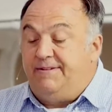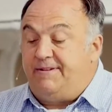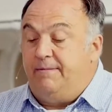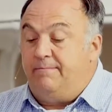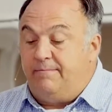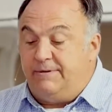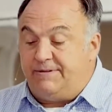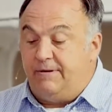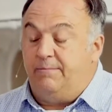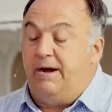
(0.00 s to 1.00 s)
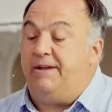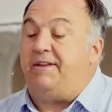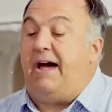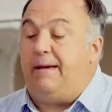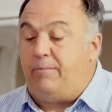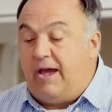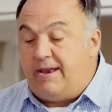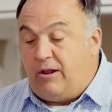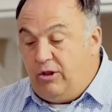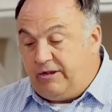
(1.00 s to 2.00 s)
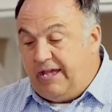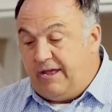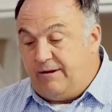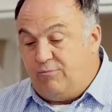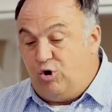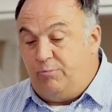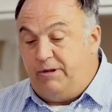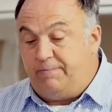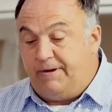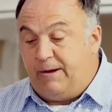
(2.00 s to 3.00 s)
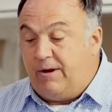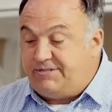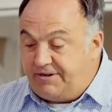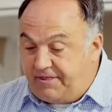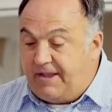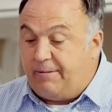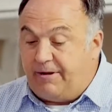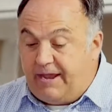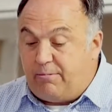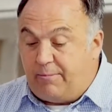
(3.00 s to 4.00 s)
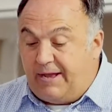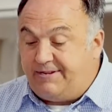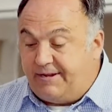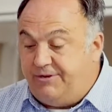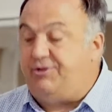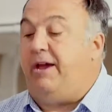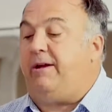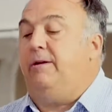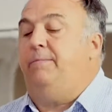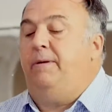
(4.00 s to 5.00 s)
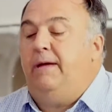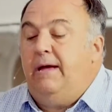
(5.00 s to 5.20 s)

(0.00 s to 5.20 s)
a timeline I'll look at in a moment, but I want you to think about Abraham, Isaac, and Jacob.